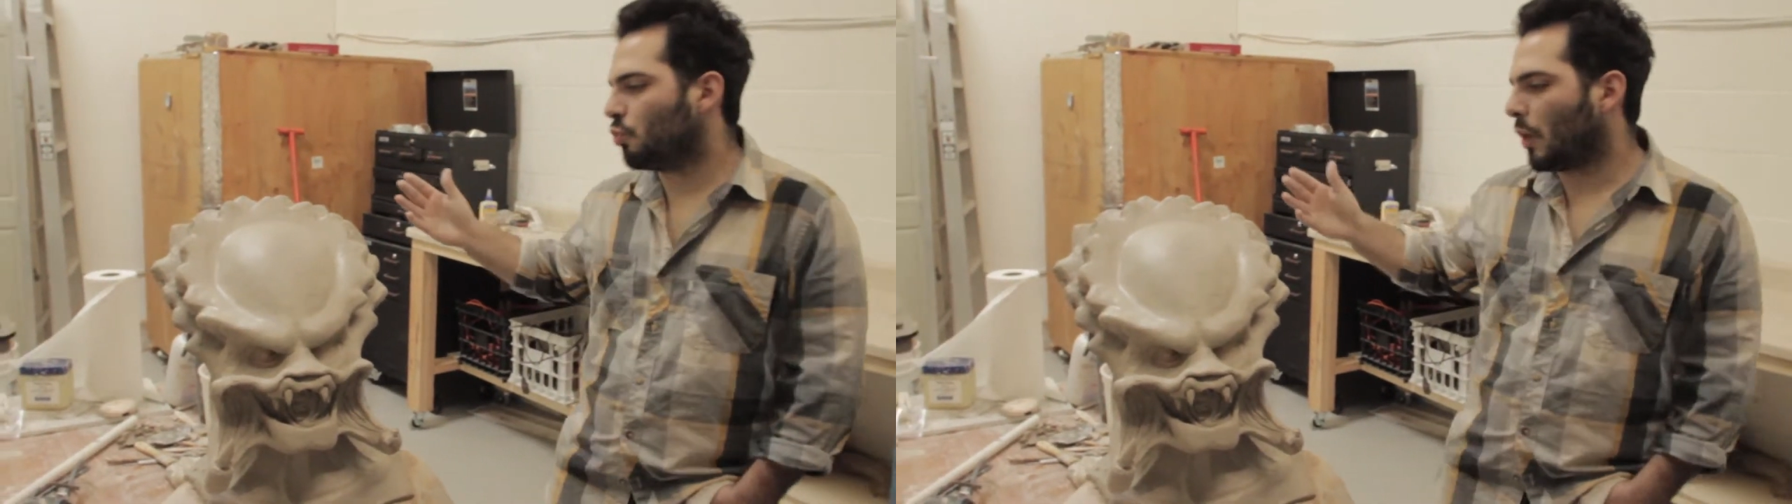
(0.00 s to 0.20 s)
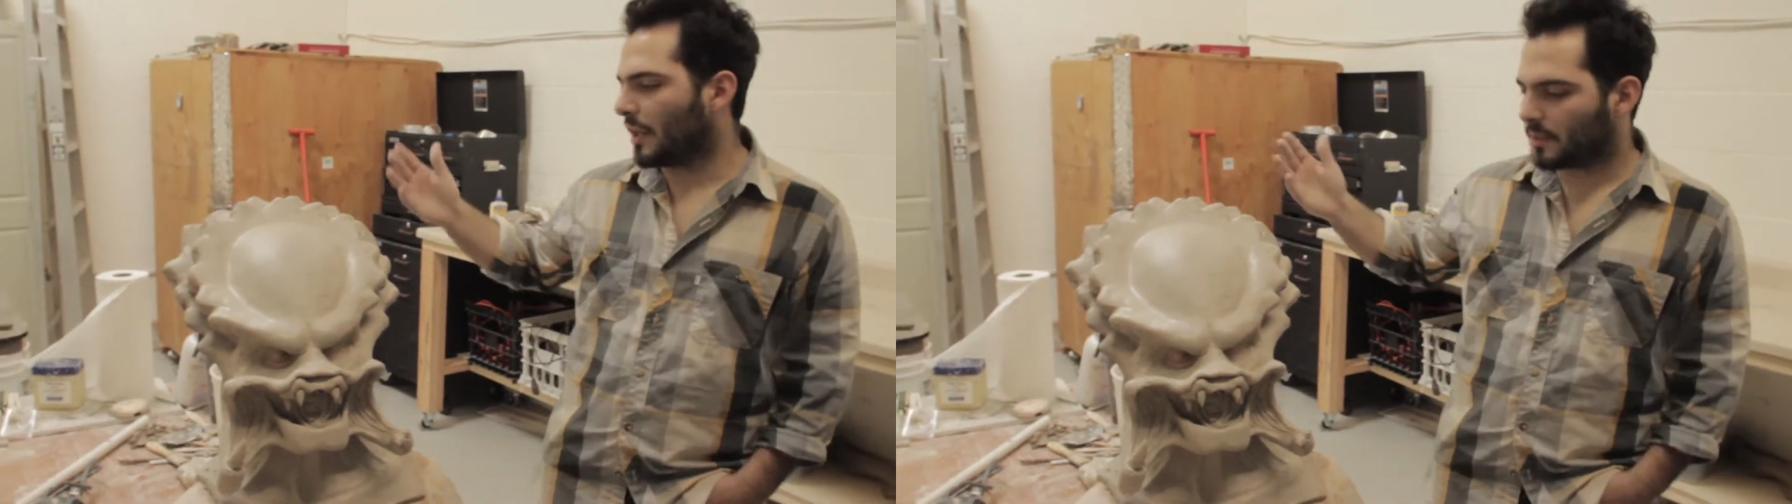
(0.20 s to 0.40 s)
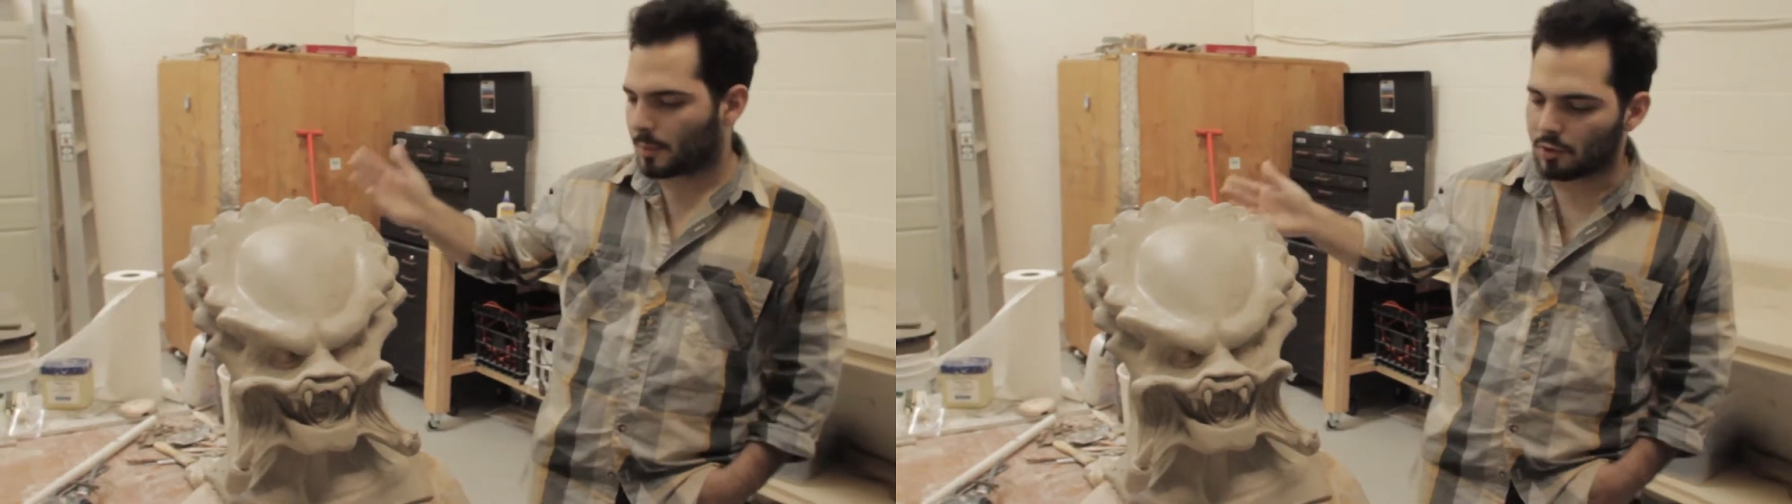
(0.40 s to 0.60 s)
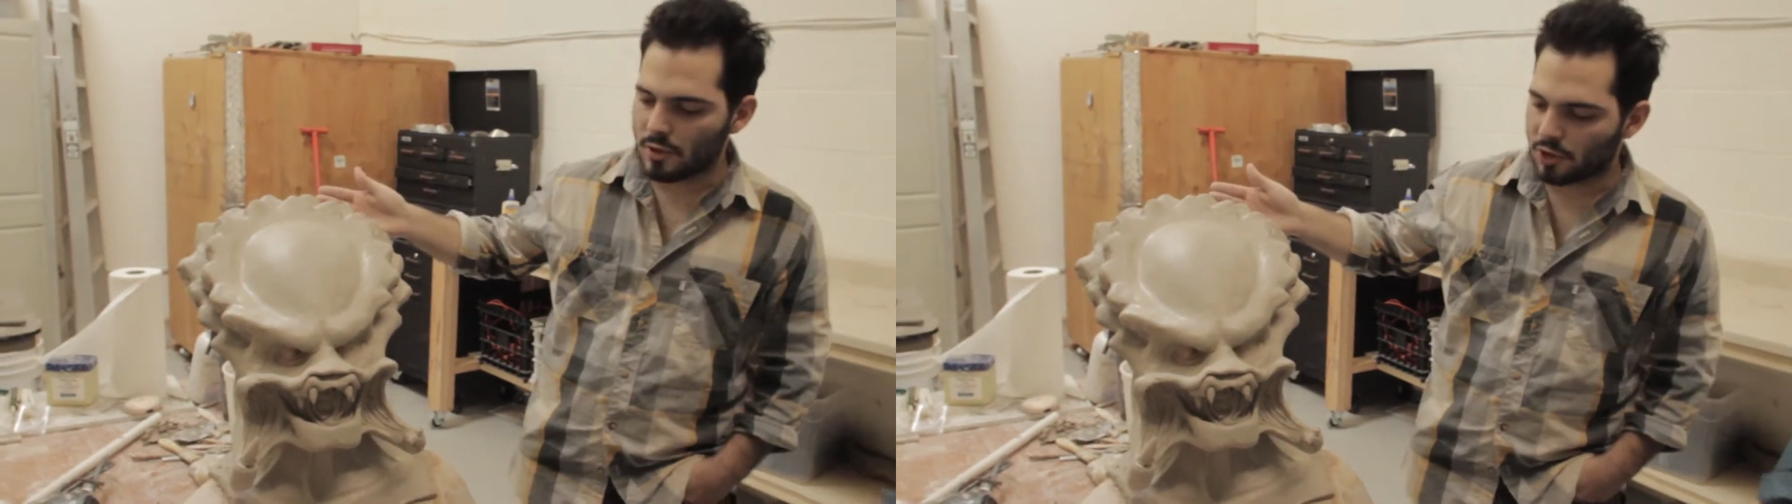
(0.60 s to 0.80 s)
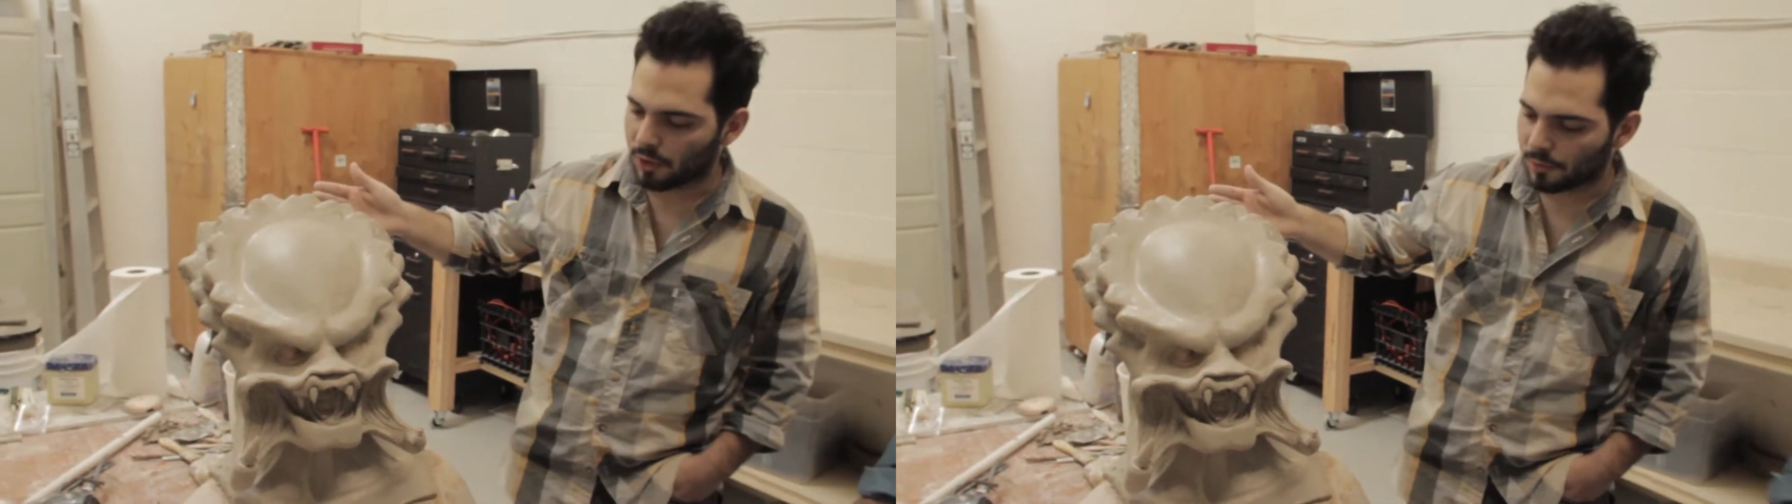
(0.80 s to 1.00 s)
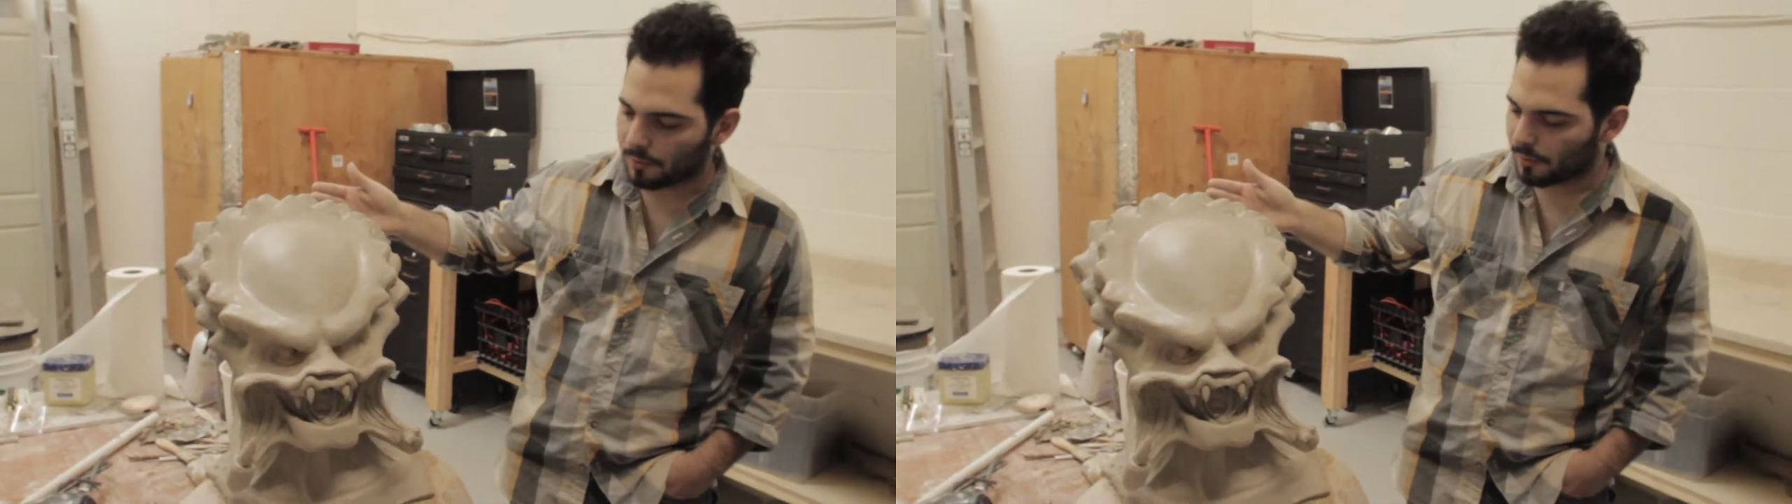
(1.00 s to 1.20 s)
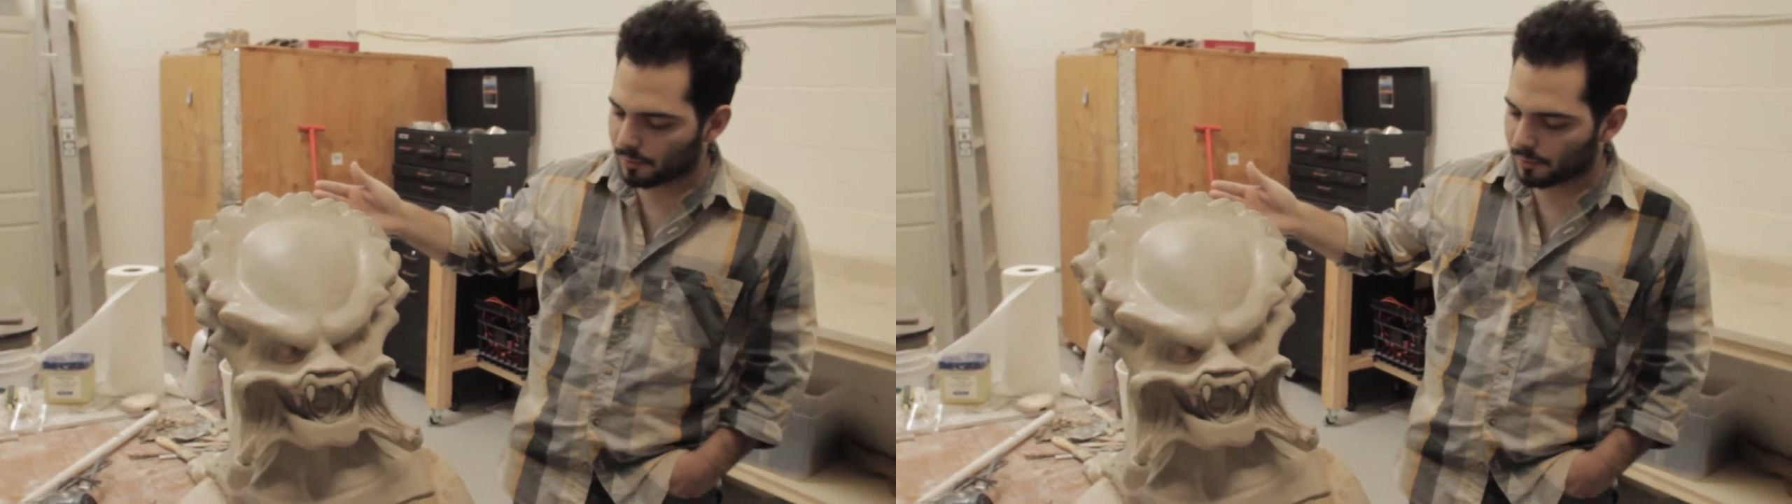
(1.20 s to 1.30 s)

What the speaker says: wasp creature,